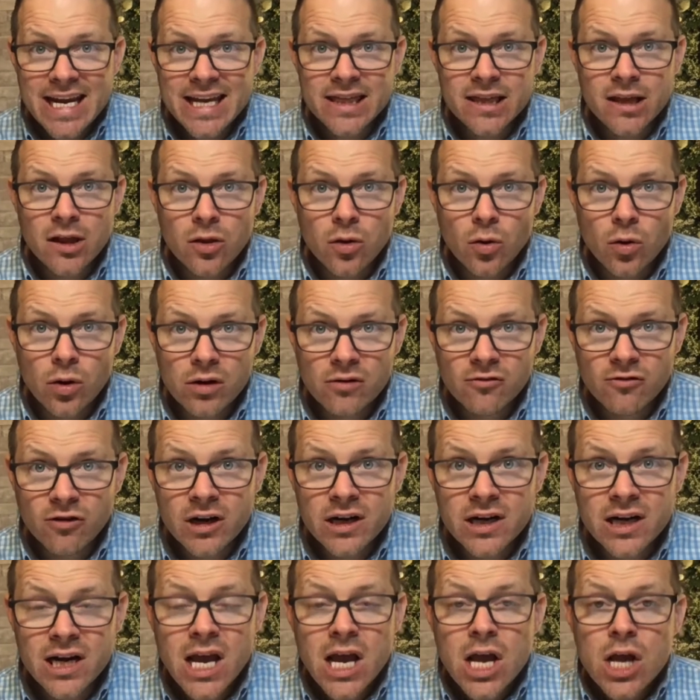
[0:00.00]
the long
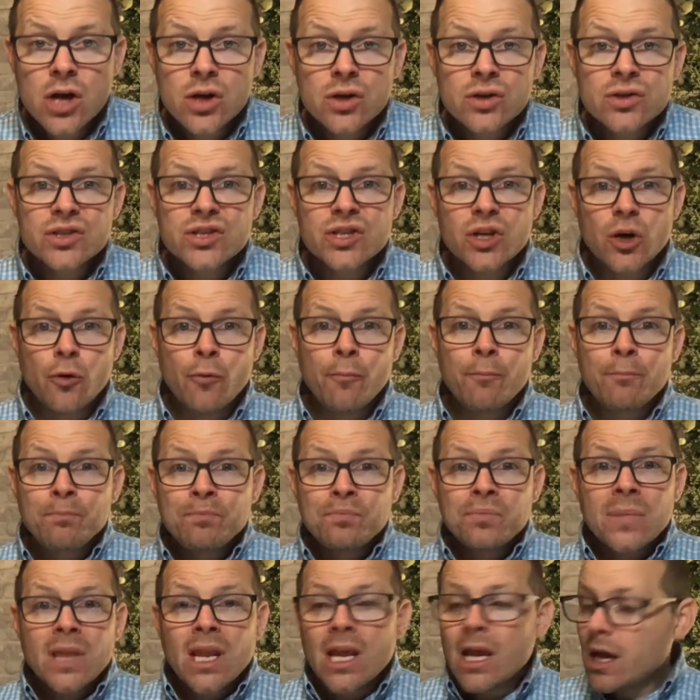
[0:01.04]
run. So
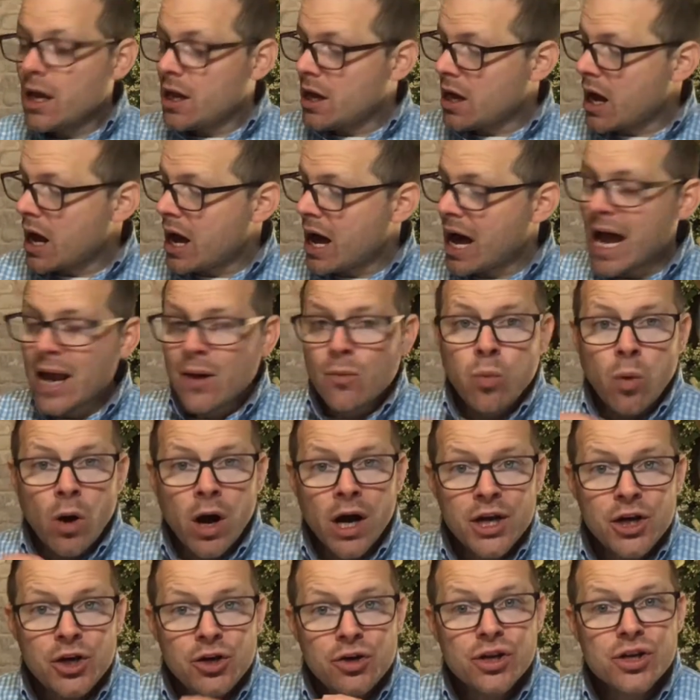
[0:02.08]
I
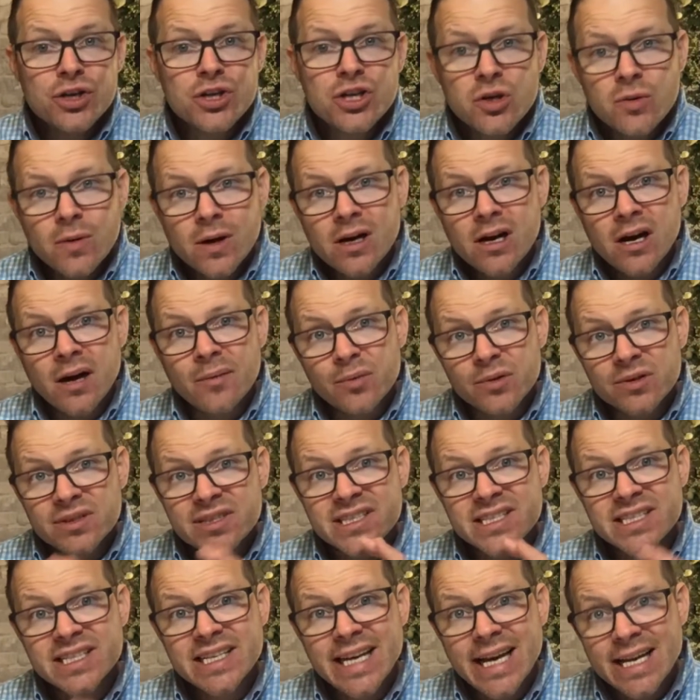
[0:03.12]
want you to do a couple
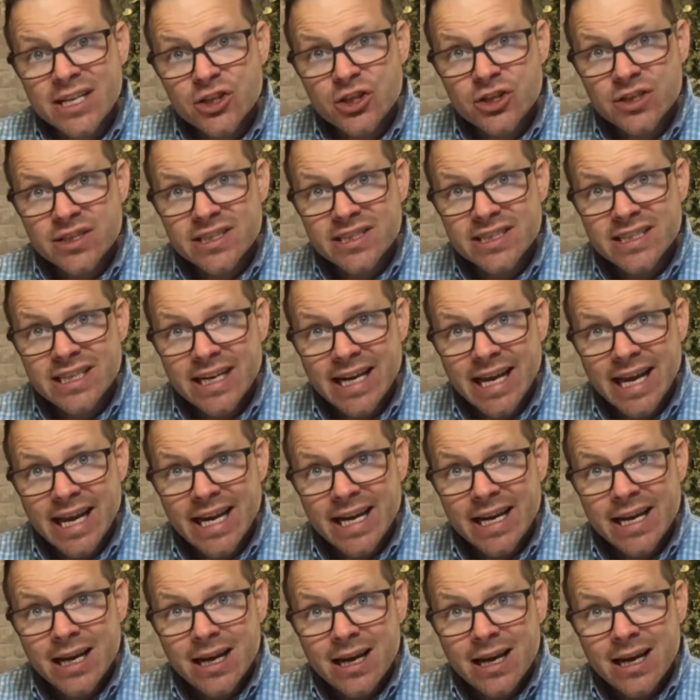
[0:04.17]
sketches today.